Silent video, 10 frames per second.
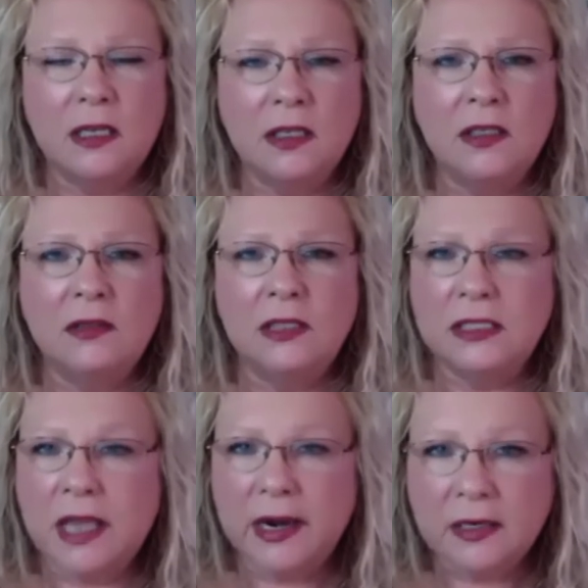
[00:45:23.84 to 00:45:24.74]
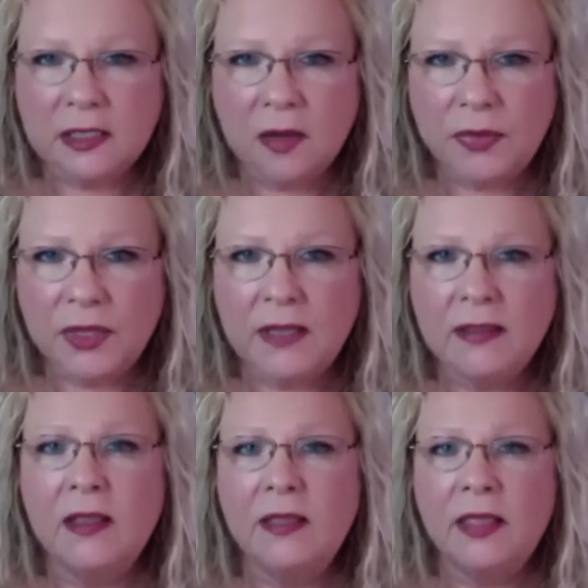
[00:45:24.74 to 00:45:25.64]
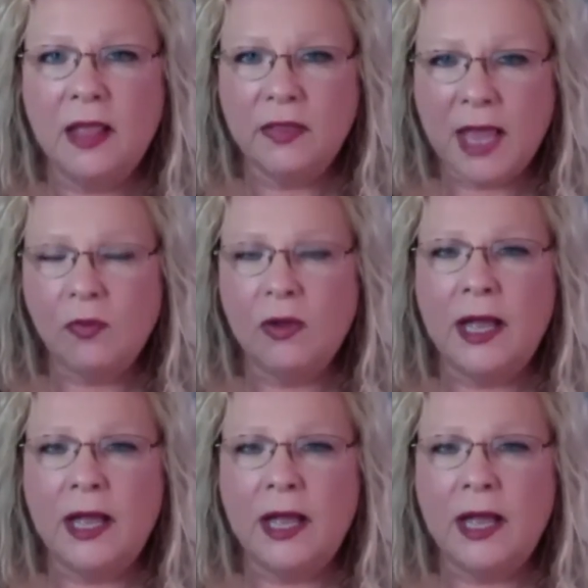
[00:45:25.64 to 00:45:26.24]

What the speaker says: desire something, then that will